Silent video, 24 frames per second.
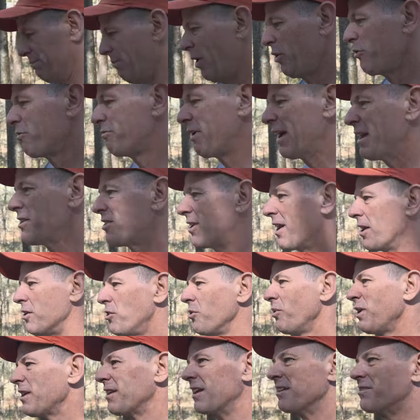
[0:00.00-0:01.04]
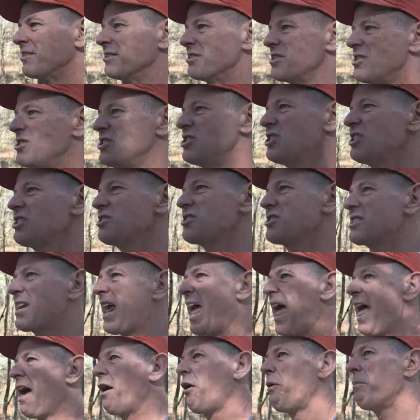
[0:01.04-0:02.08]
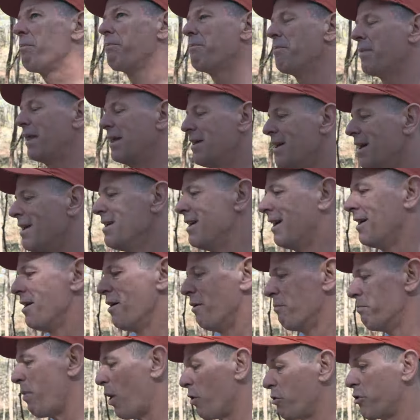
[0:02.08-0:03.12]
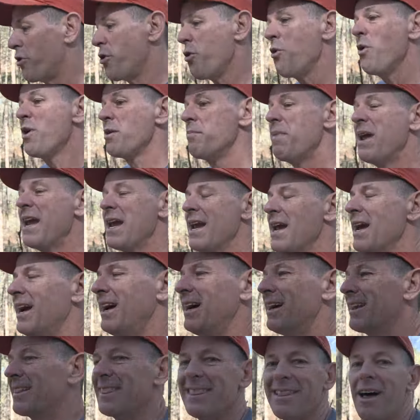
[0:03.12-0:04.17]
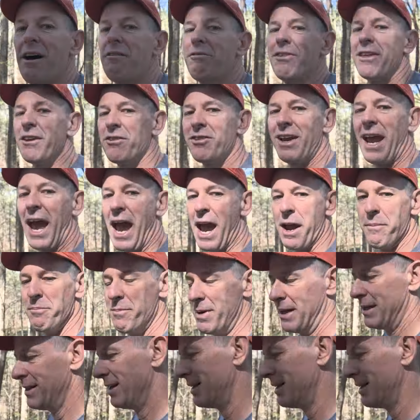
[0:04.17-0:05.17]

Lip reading: motivation in doing this is just to help both you and me love this game